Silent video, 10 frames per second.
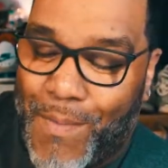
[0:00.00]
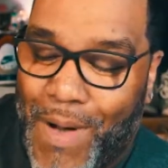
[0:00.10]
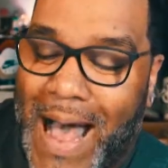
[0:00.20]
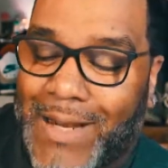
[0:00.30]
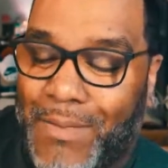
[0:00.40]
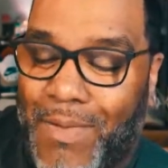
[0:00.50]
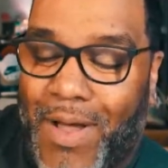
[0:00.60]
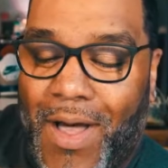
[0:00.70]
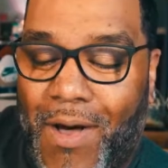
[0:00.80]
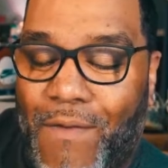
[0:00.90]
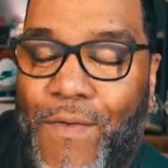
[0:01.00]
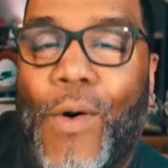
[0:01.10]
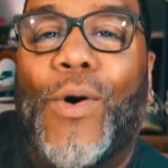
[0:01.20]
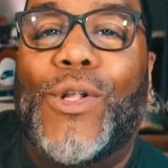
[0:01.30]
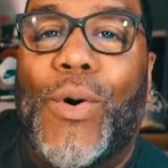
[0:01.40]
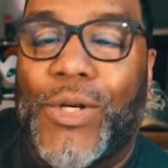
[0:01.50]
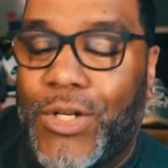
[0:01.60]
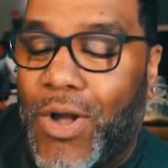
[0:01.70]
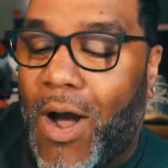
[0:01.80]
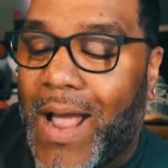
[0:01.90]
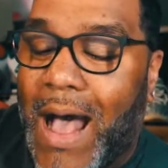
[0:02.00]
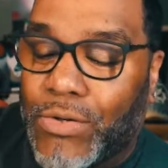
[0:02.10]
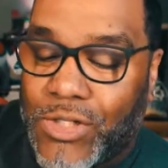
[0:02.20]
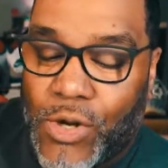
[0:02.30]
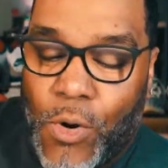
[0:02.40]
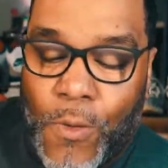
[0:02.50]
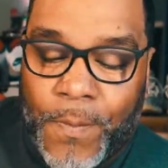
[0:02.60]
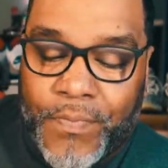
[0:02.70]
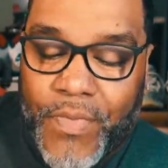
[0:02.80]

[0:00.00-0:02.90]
bottom, full glow in the dark outsole.